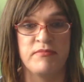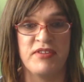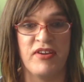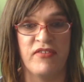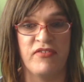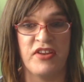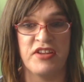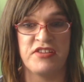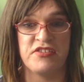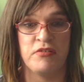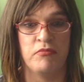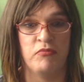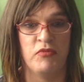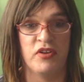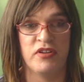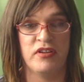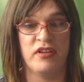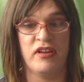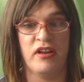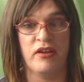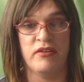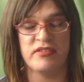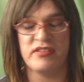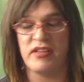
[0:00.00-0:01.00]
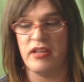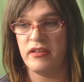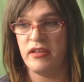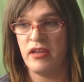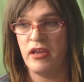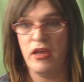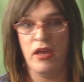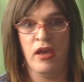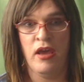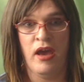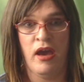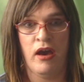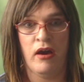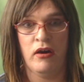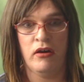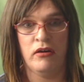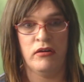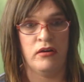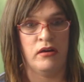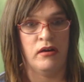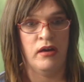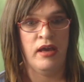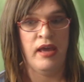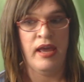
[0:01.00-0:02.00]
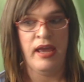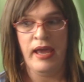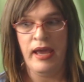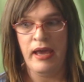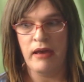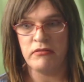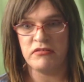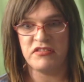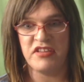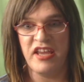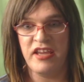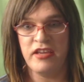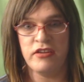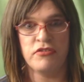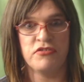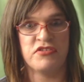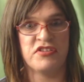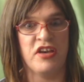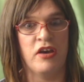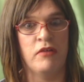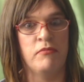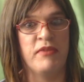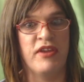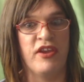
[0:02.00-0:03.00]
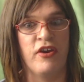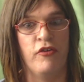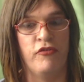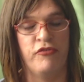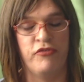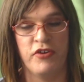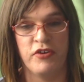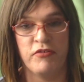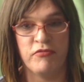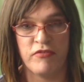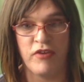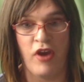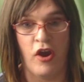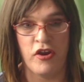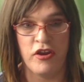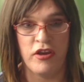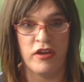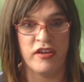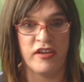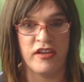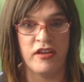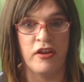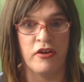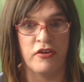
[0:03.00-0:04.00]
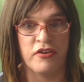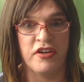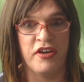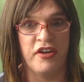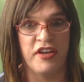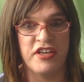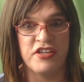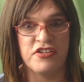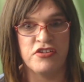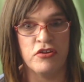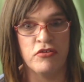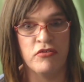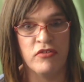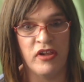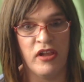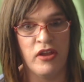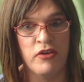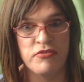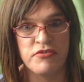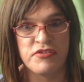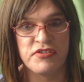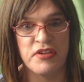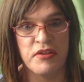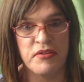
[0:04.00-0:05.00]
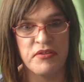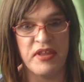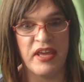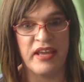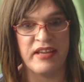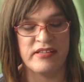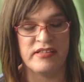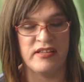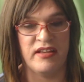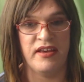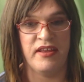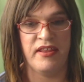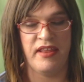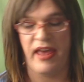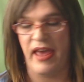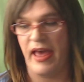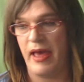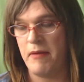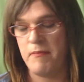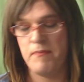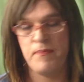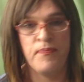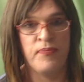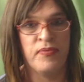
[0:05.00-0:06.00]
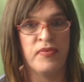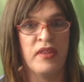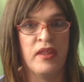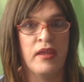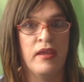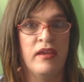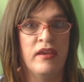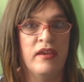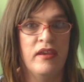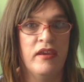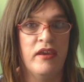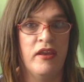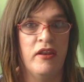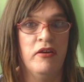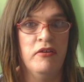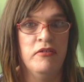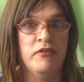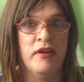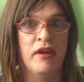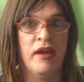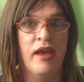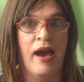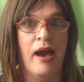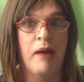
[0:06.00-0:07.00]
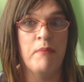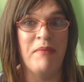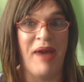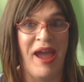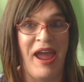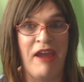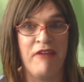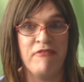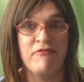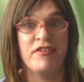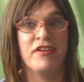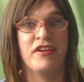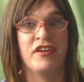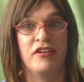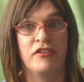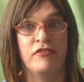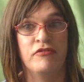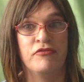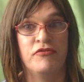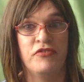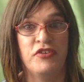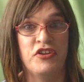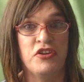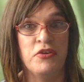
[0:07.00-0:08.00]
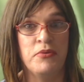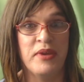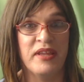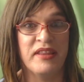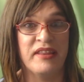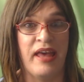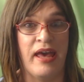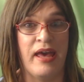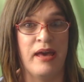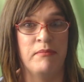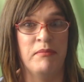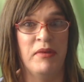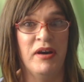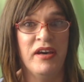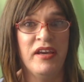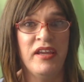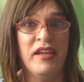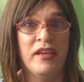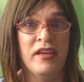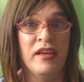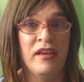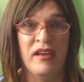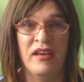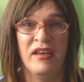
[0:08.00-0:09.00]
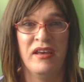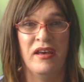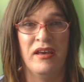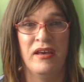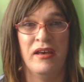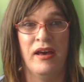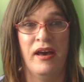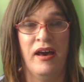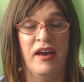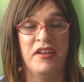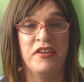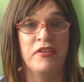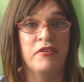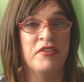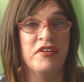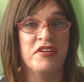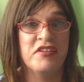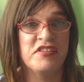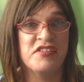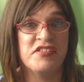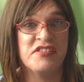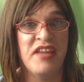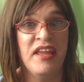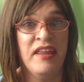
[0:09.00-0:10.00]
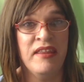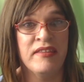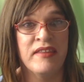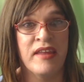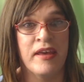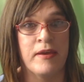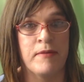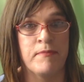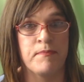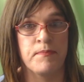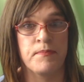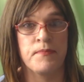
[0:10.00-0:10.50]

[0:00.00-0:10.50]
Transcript: I've had someone, it's like, oh, how dare you tell me off for cutting too close and things like that. I'm arrogant for doing that, am I? I don't understand that.